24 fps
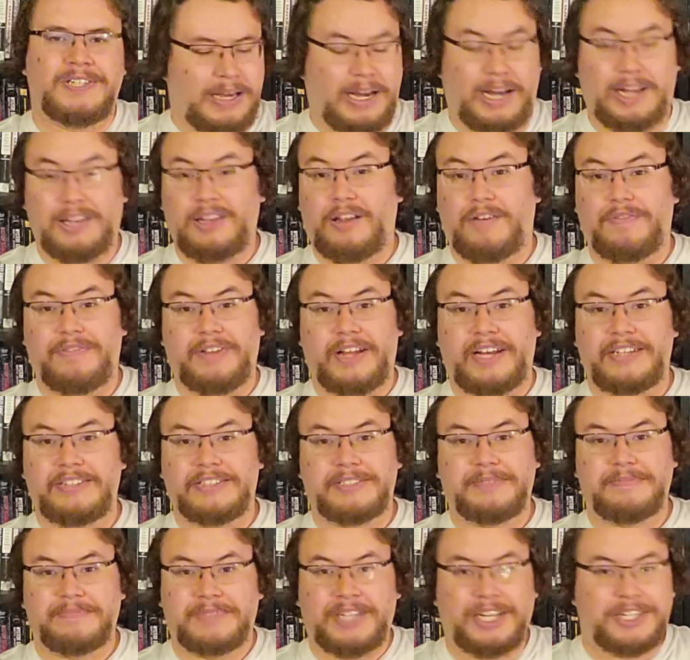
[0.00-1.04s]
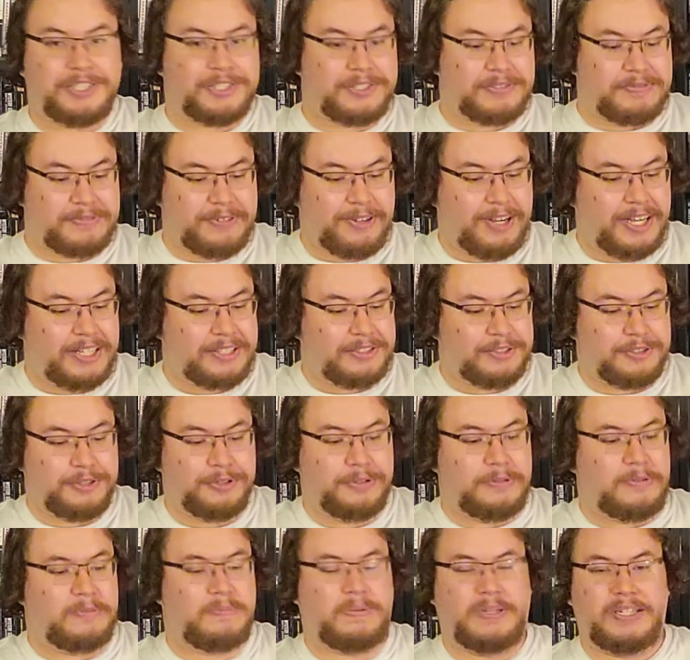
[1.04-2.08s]
I love Last Temptation of Christ
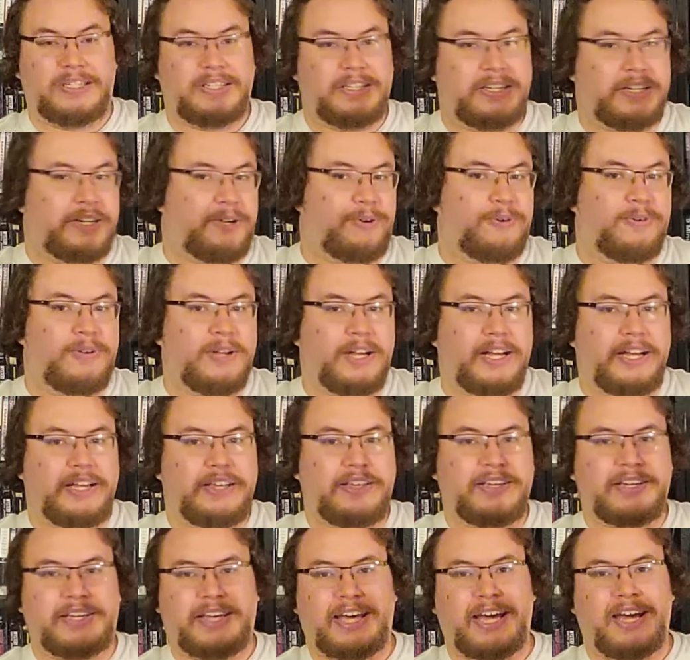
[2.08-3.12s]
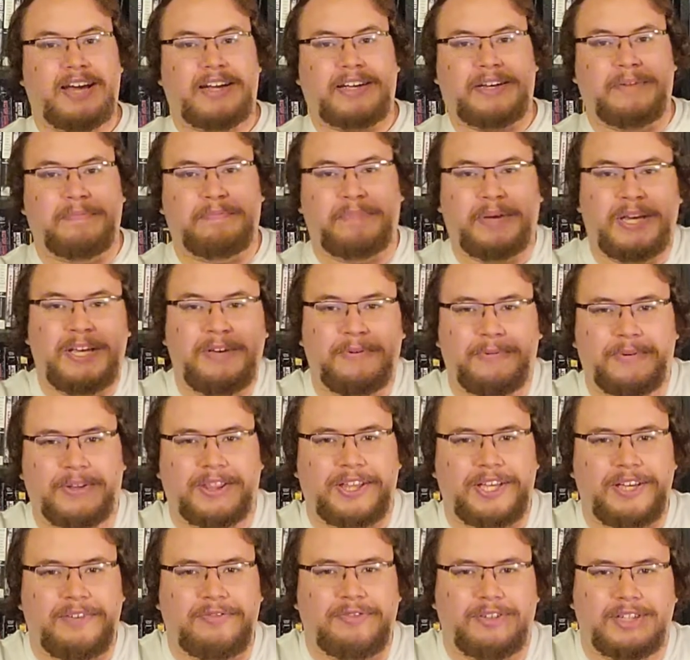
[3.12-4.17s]
too, but you know, you can't compete with
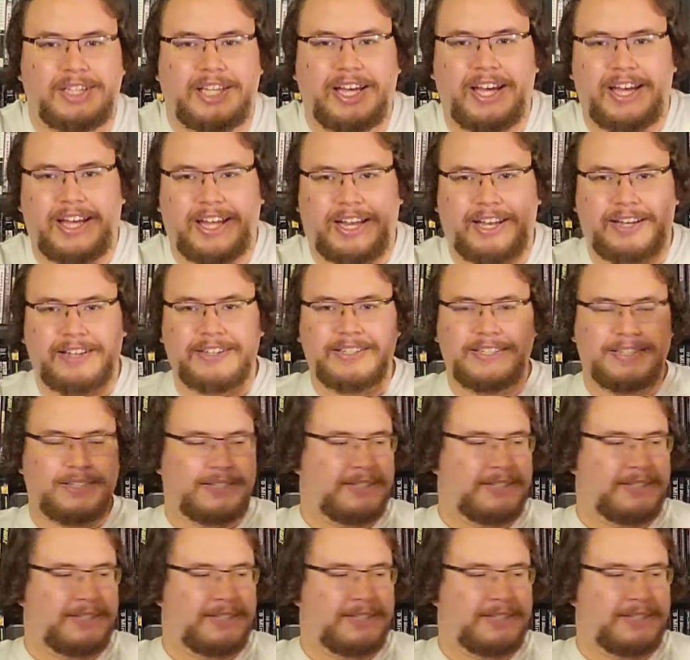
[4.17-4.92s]
Evil Dead